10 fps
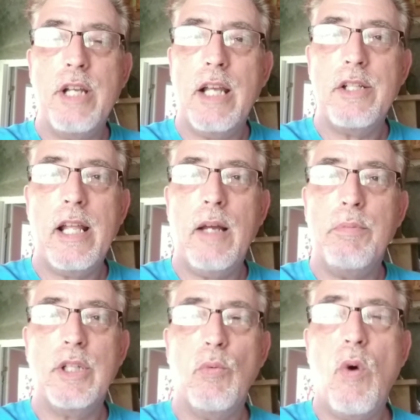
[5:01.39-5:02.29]
it. She actually
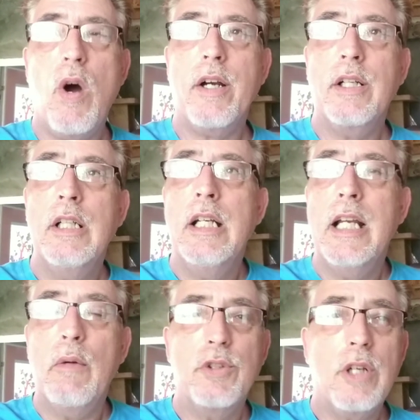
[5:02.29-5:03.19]
helped us get water.
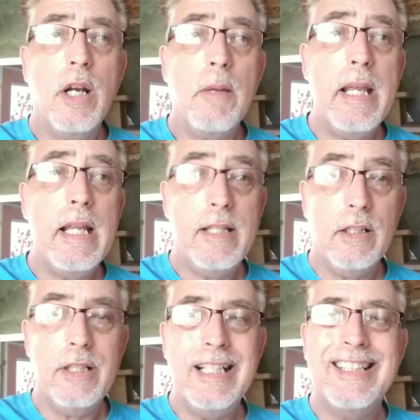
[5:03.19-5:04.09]
It was going to be
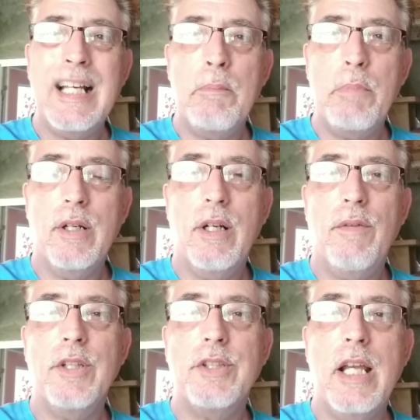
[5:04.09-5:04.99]
until December
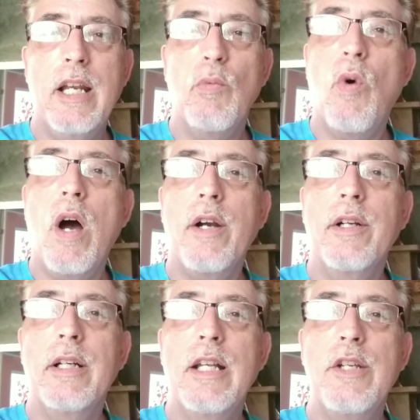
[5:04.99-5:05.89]
of us getting
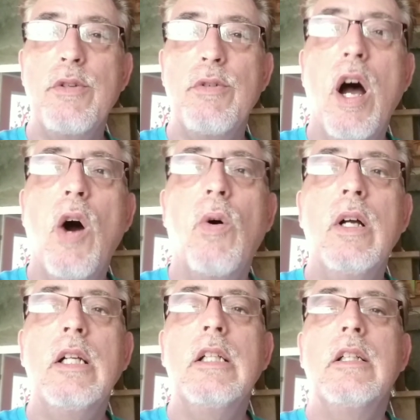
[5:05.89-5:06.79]
water and as you
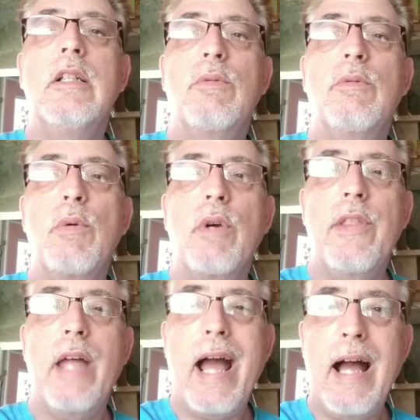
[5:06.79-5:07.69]
know, we were
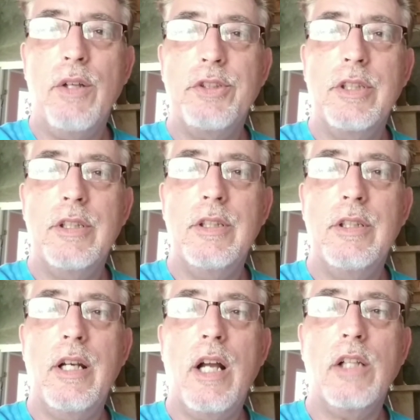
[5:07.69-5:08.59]
in the house
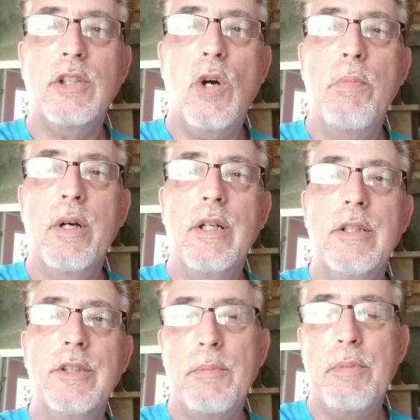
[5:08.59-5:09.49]
in October,
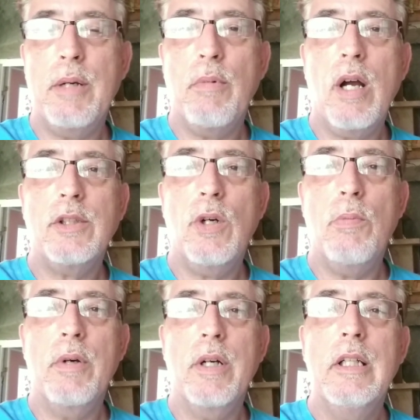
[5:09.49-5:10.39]
September,
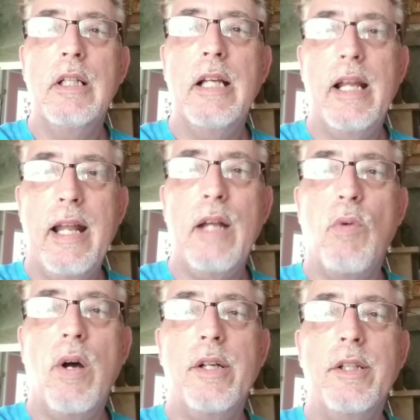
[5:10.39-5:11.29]
October and had
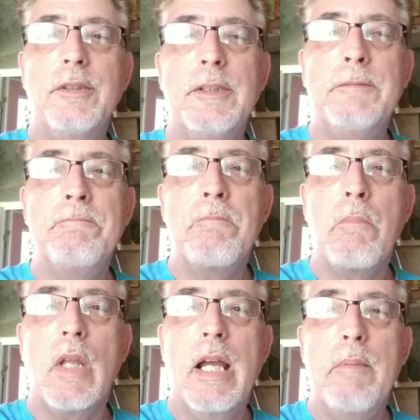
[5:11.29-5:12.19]
water.
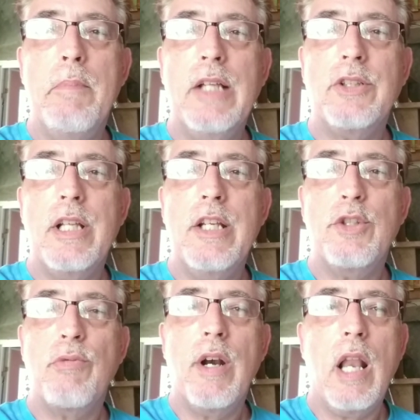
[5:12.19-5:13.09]
And basically
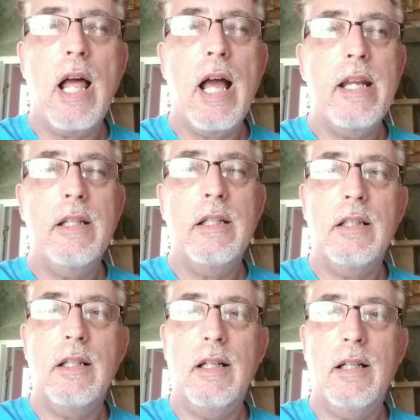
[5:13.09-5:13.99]
just run a line,
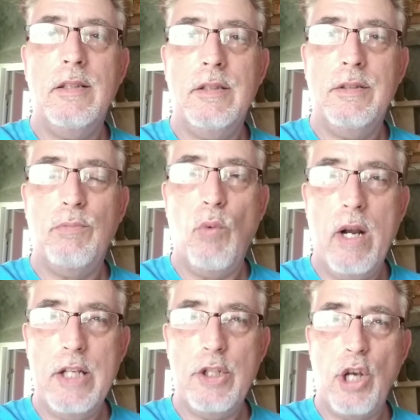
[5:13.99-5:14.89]
uh,
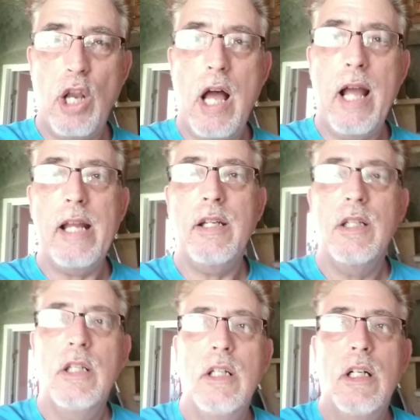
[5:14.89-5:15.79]
one inch line
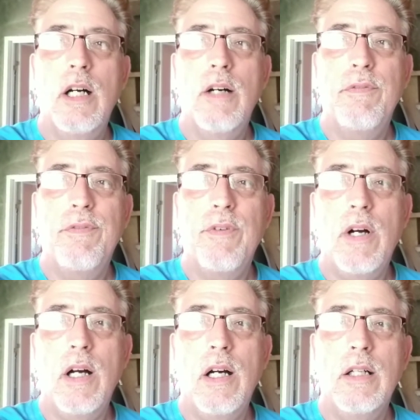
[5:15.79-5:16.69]
of
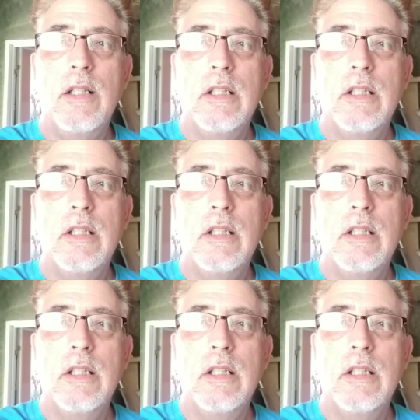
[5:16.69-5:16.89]
uh,